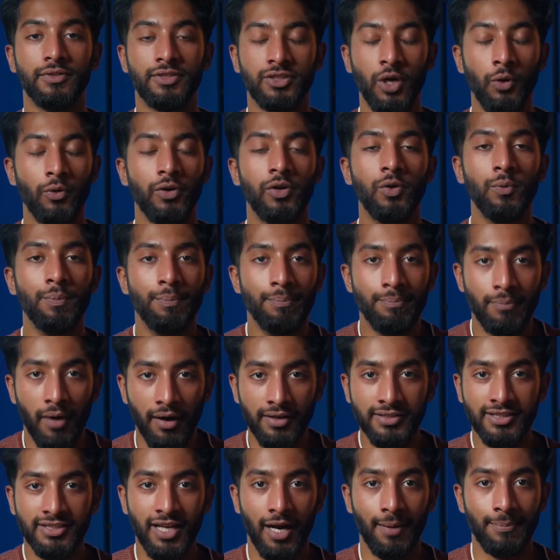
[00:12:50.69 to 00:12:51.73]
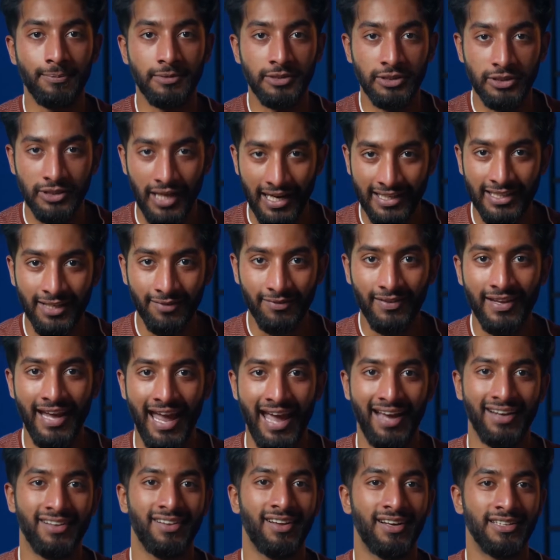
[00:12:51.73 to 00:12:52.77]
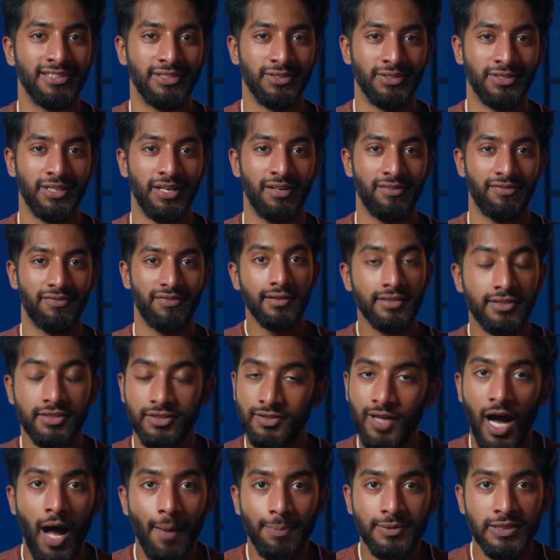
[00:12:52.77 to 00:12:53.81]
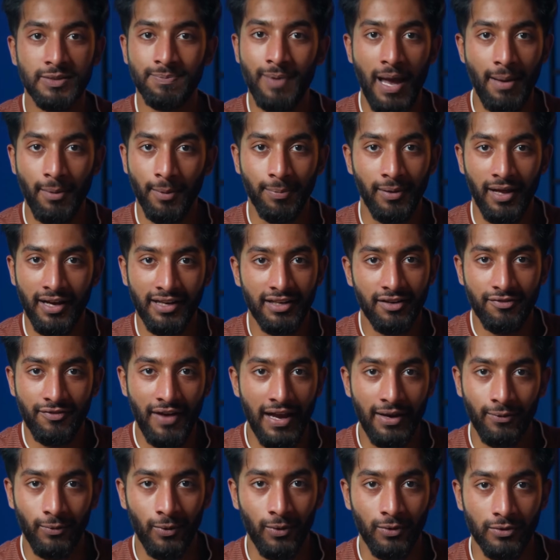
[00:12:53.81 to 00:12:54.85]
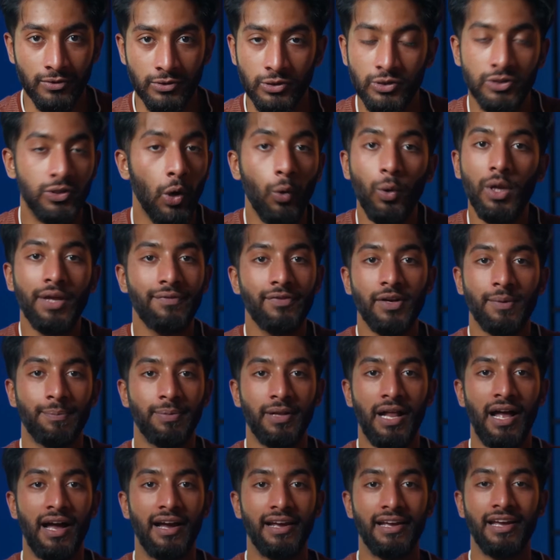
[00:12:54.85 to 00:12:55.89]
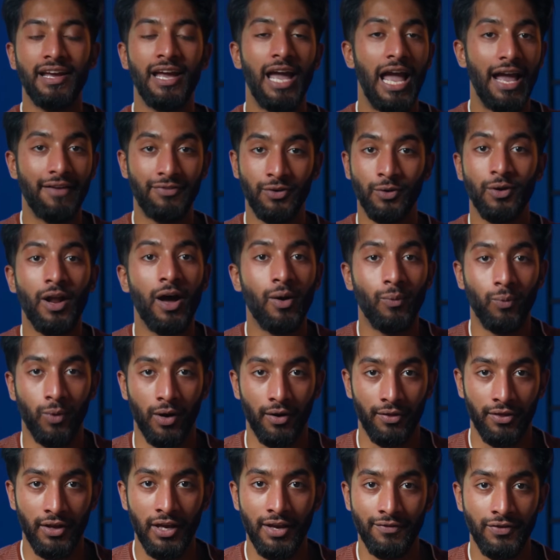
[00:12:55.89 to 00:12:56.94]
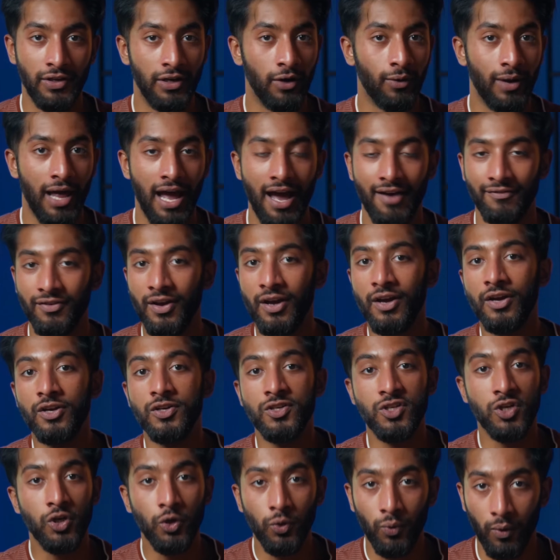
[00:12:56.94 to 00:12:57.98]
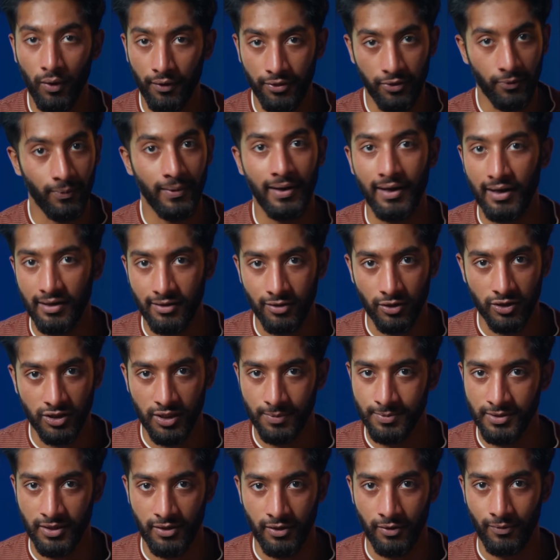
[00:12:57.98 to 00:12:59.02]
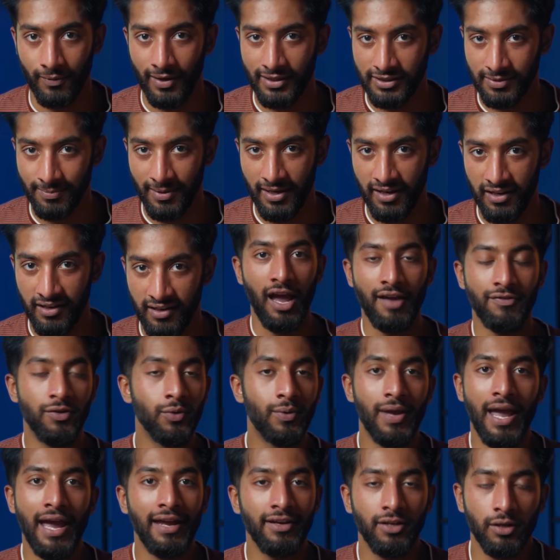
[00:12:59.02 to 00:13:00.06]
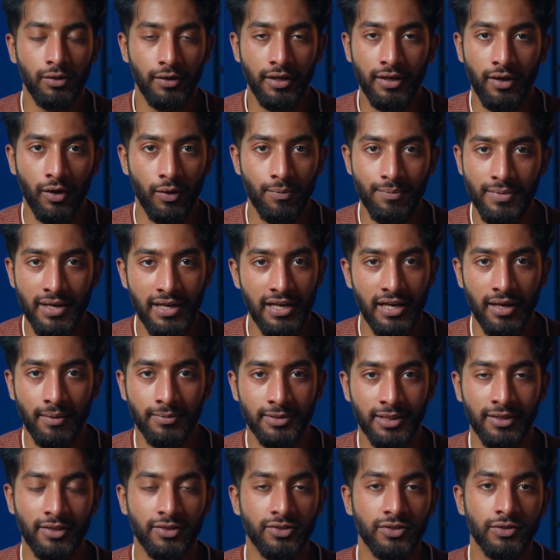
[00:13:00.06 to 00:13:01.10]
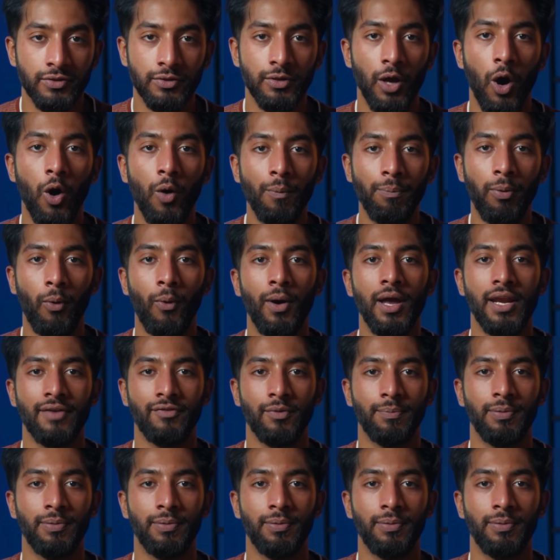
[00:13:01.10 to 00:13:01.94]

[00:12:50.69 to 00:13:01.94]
So you must objectively analyze yourself. Stop spam applying to FAANG roles. Don't even apply. If you're not worthy, if you don't have 2 or 3 internships on your resume, if you can't do LeetCode mediums, then there's no point of